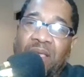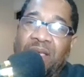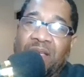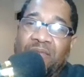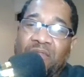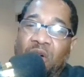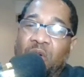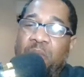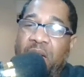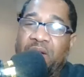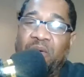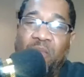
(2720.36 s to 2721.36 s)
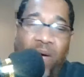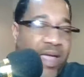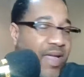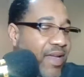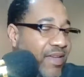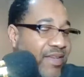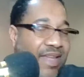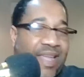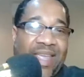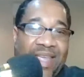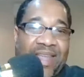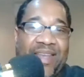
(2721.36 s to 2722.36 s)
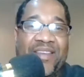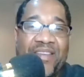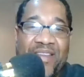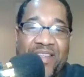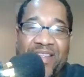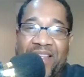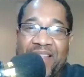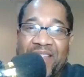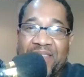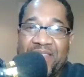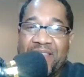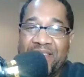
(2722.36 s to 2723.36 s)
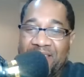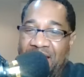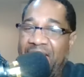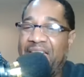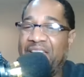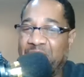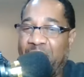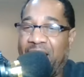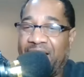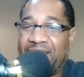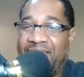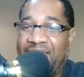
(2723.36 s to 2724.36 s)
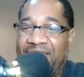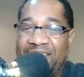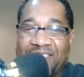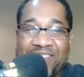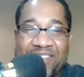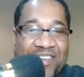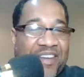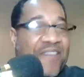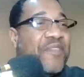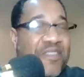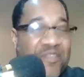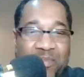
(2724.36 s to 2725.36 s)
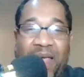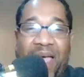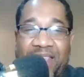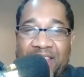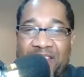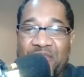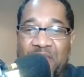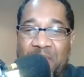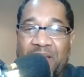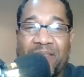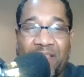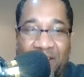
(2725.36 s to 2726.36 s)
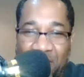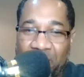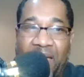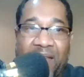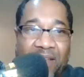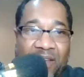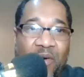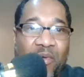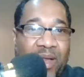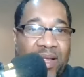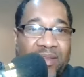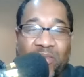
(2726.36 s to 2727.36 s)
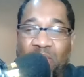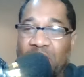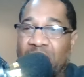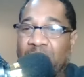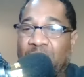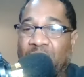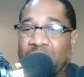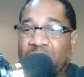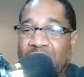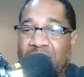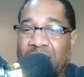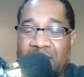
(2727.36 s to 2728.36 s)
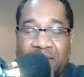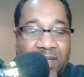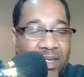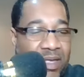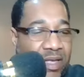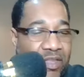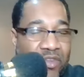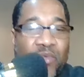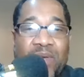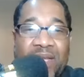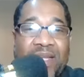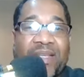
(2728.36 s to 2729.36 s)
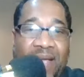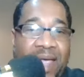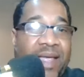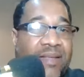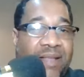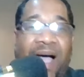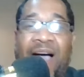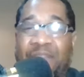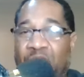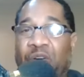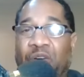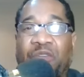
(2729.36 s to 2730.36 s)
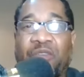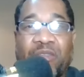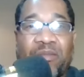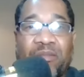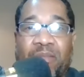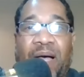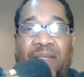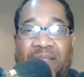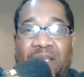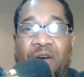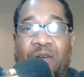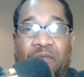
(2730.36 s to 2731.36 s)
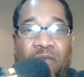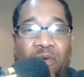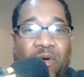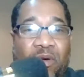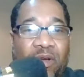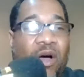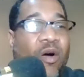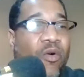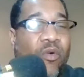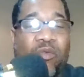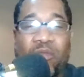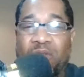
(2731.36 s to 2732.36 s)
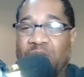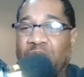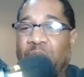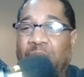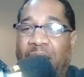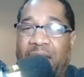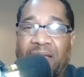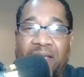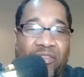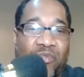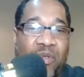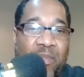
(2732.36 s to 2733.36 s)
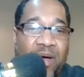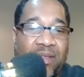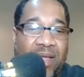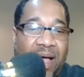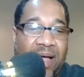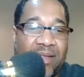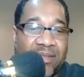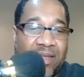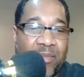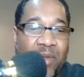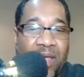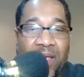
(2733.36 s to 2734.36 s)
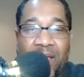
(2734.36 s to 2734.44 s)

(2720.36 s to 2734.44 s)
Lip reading: think of no better way to end the last podcast of this Black History Month than on that note. That's one of the most unique takes I've heard myself on the whole, Black History Month concept.